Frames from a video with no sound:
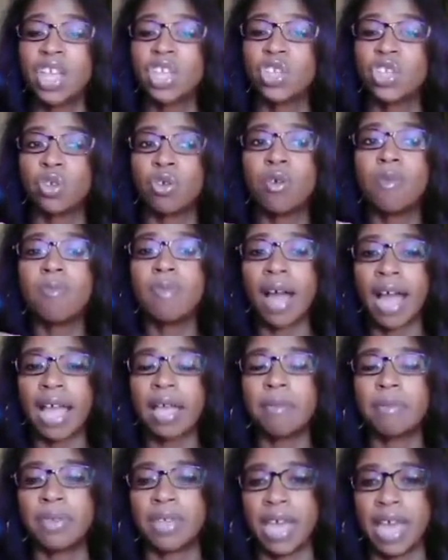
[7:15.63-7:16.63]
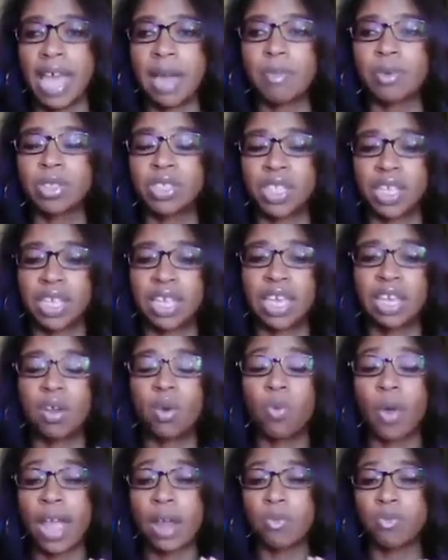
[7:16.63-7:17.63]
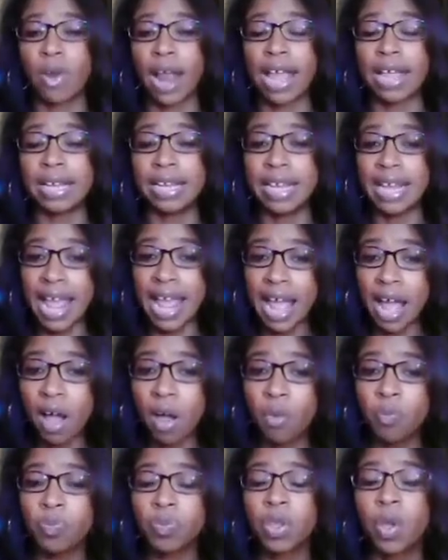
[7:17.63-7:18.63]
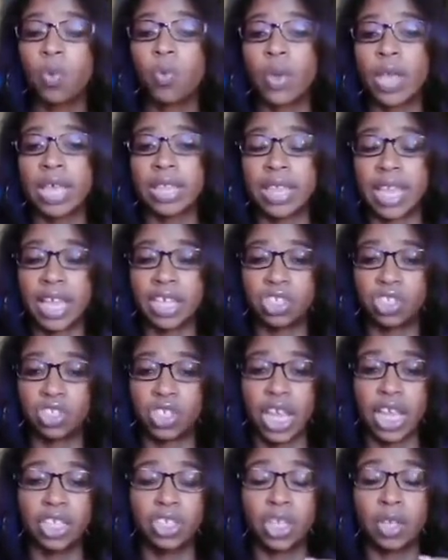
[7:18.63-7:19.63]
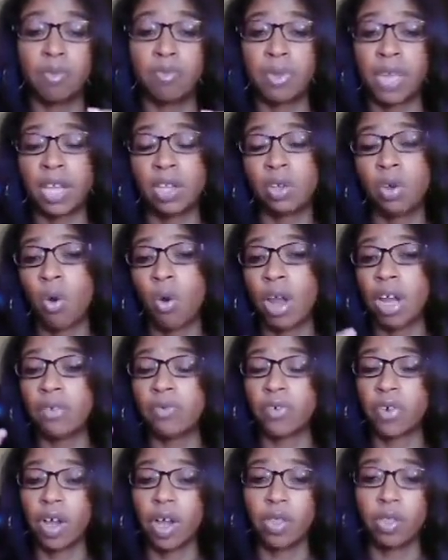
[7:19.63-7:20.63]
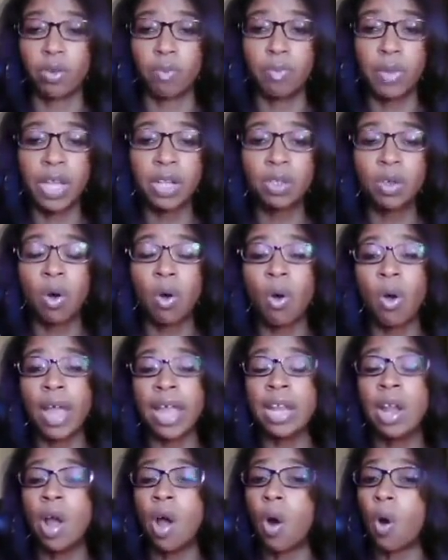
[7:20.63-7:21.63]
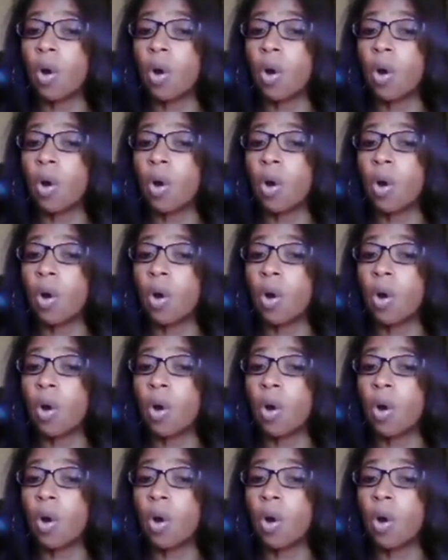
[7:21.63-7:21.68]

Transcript: You might be able to get away right now with exchanging Bitcoin for other Bitcoin,